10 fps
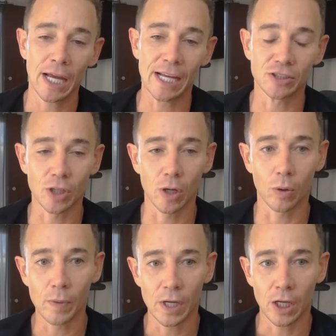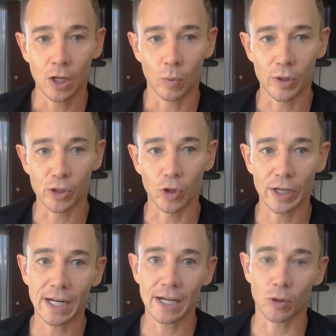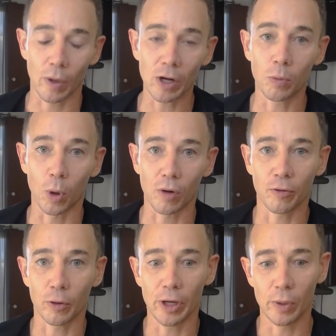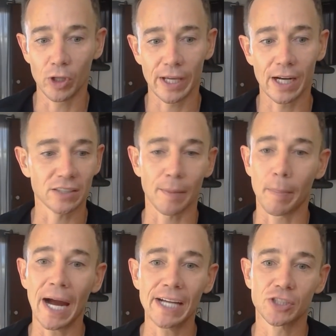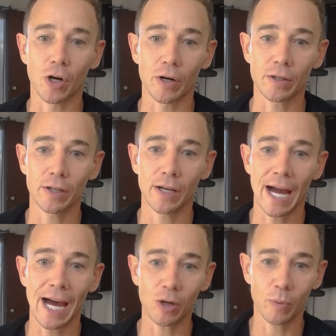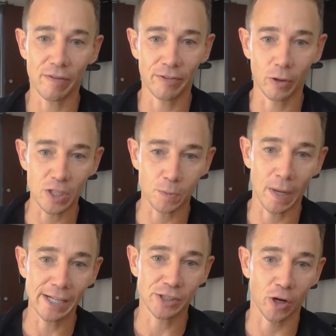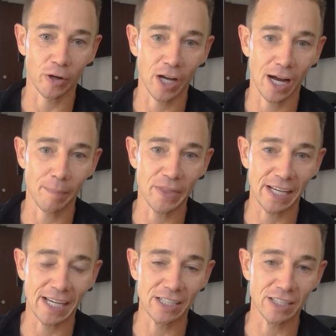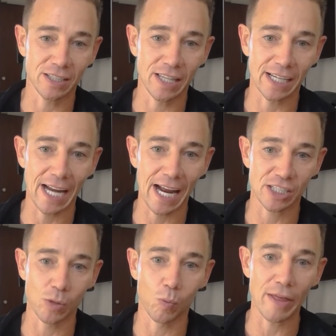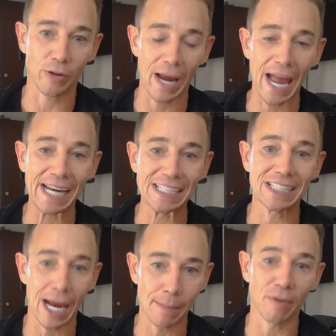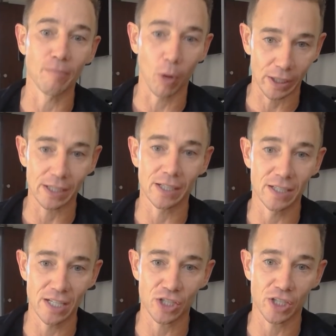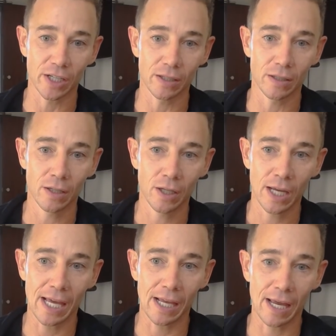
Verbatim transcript: And so when you're looking at your rental portfolio, we look at it as a pie chart. How do we fill this pie chart up that can that can actually weather any type of market condition? Mm.